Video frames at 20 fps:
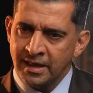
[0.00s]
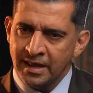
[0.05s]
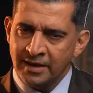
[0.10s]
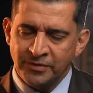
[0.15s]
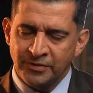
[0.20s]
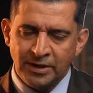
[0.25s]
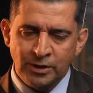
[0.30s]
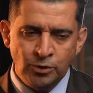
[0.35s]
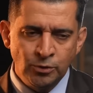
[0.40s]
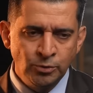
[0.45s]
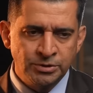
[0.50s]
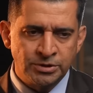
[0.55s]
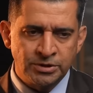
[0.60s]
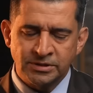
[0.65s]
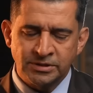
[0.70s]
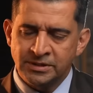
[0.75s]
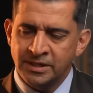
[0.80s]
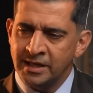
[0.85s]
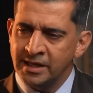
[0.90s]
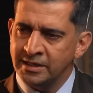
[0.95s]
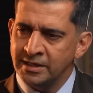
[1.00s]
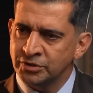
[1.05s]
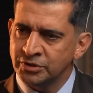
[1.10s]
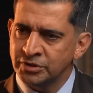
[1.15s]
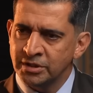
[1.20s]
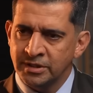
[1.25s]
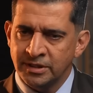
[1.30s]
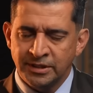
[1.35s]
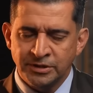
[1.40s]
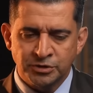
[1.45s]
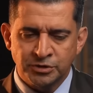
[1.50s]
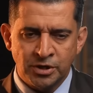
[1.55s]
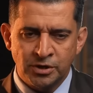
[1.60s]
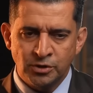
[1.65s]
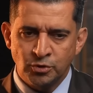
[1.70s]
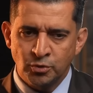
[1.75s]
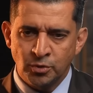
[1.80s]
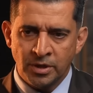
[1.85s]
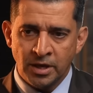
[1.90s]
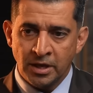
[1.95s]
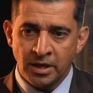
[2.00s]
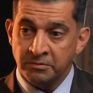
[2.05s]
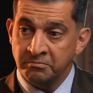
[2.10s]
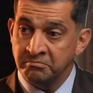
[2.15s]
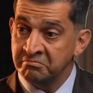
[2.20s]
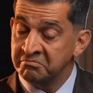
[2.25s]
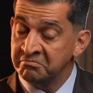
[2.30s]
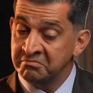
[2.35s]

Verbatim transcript: If he loses this, he's going to do good.